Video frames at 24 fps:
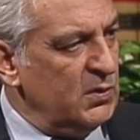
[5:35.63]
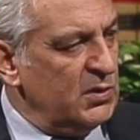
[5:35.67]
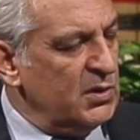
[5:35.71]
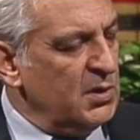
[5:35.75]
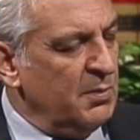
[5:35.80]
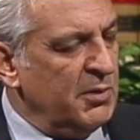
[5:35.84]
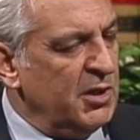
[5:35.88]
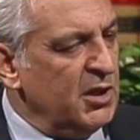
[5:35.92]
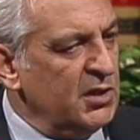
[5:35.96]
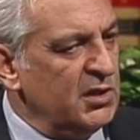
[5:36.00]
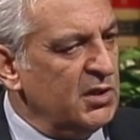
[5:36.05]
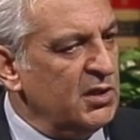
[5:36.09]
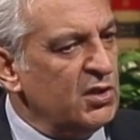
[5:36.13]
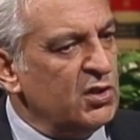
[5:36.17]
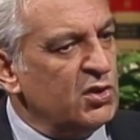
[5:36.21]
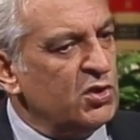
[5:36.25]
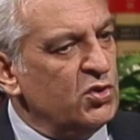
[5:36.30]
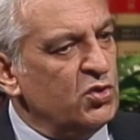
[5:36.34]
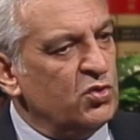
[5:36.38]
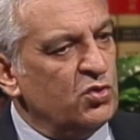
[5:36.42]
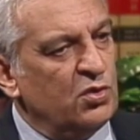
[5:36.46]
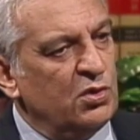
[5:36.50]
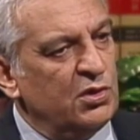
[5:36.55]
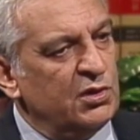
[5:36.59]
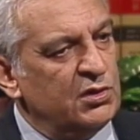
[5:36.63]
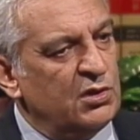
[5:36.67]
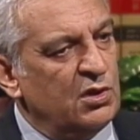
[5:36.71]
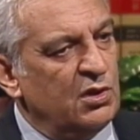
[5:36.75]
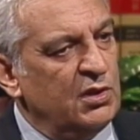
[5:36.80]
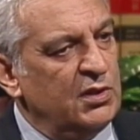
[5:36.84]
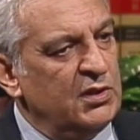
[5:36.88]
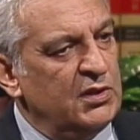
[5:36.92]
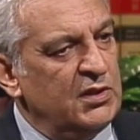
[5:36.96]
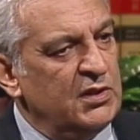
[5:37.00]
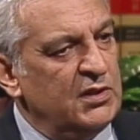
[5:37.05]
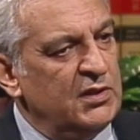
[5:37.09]
command and control
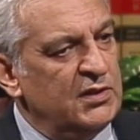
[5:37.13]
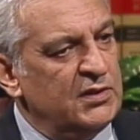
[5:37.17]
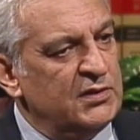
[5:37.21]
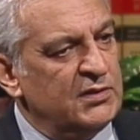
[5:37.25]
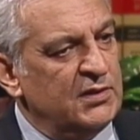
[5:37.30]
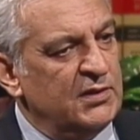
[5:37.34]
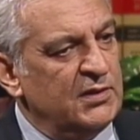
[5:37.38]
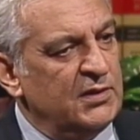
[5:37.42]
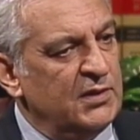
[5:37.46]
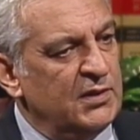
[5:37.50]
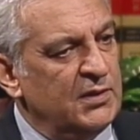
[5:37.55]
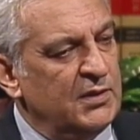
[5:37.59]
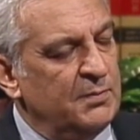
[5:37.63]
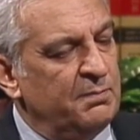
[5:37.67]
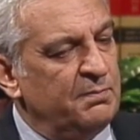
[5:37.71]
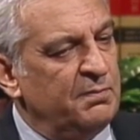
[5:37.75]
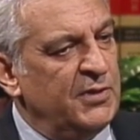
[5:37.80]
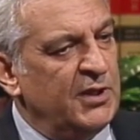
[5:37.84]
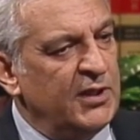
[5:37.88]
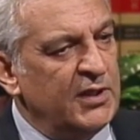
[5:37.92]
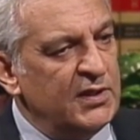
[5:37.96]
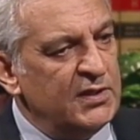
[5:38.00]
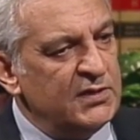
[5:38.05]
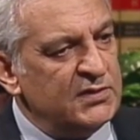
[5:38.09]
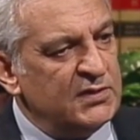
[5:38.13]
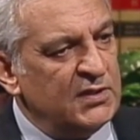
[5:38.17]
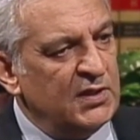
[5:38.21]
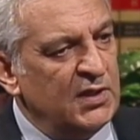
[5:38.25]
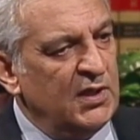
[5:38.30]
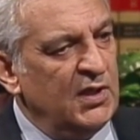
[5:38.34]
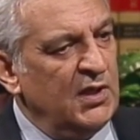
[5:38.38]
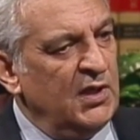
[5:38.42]
authority is in place.